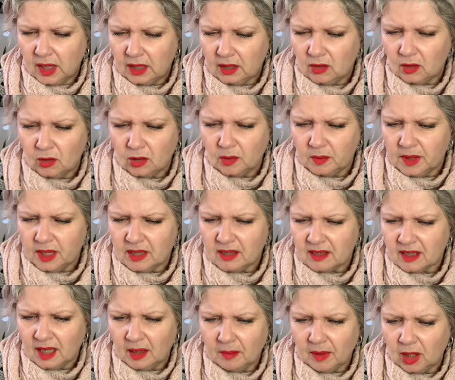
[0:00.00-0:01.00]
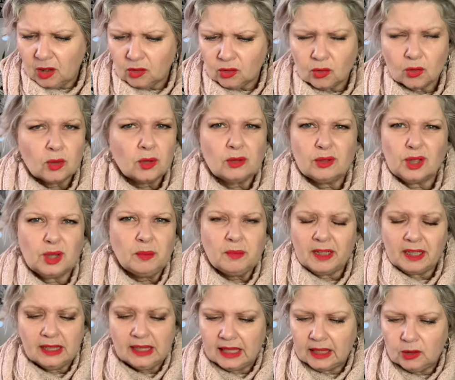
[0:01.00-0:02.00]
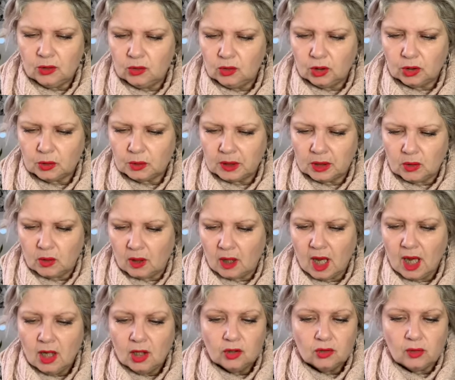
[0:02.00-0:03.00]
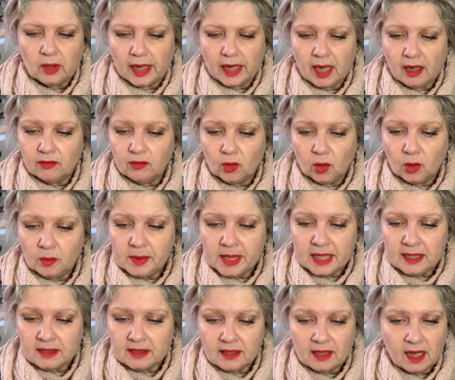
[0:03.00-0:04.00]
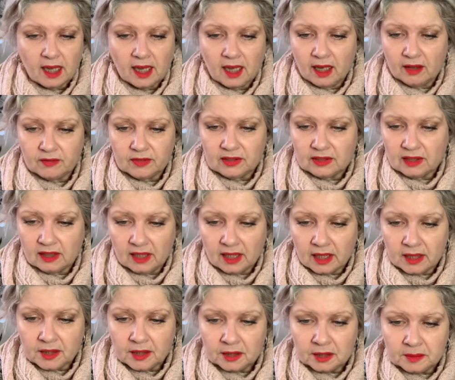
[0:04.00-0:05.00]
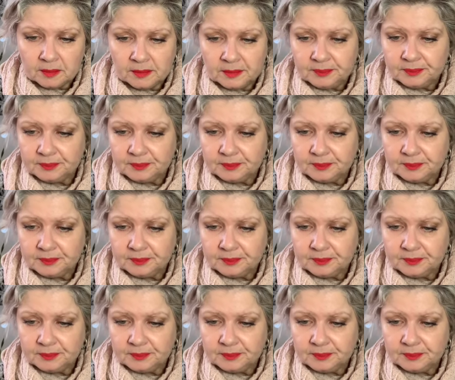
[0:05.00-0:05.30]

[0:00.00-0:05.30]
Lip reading: Orbits came out or something. I do not recall. So I have Orbits, I have Celarium.